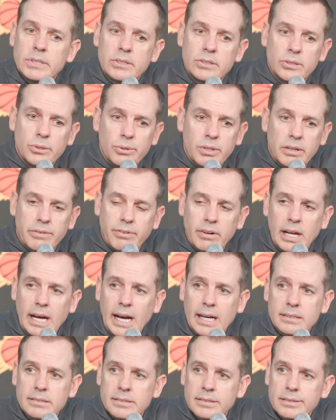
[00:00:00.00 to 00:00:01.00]
Two different
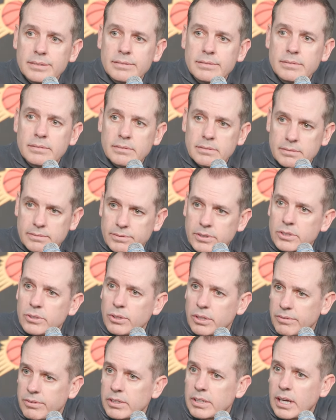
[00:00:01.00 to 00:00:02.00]
acts for
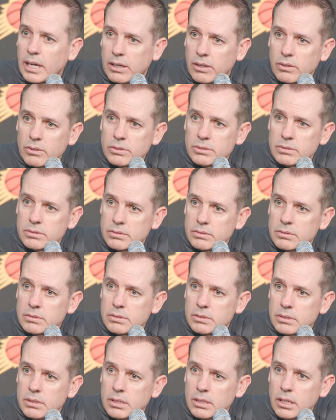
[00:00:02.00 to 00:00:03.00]
two different technicals.
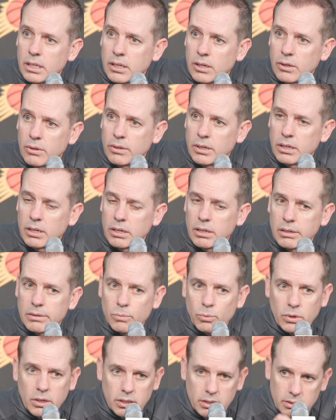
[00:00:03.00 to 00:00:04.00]
You know,
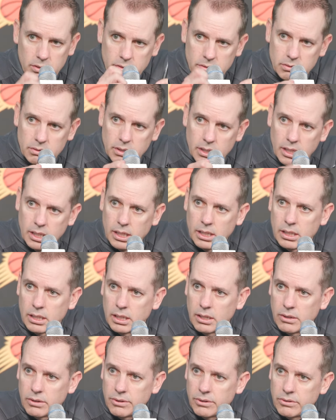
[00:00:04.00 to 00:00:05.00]
one hit,
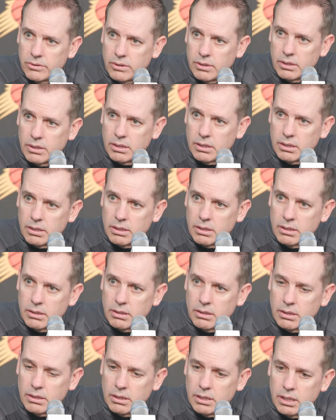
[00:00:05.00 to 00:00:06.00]
you know, using
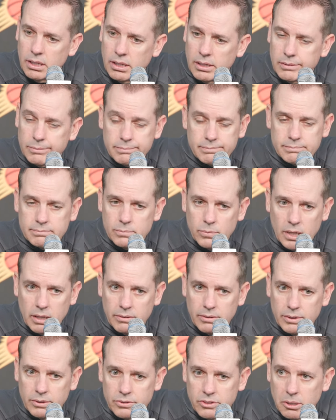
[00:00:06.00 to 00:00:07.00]

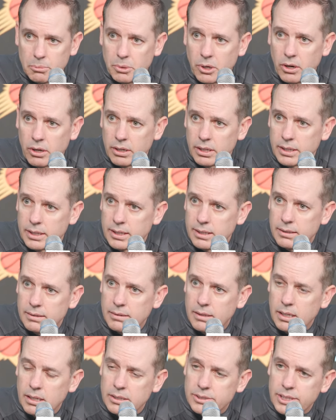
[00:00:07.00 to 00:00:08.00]
using the ball to hit
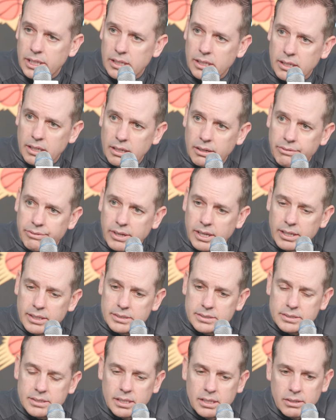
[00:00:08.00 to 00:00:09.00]
Jalen in the
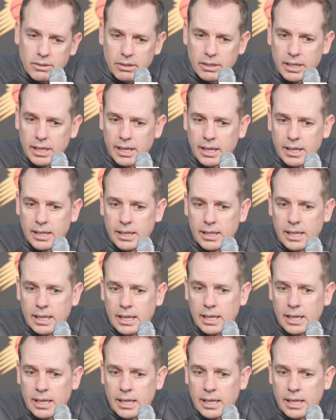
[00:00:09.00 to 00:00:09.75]
face or in the head.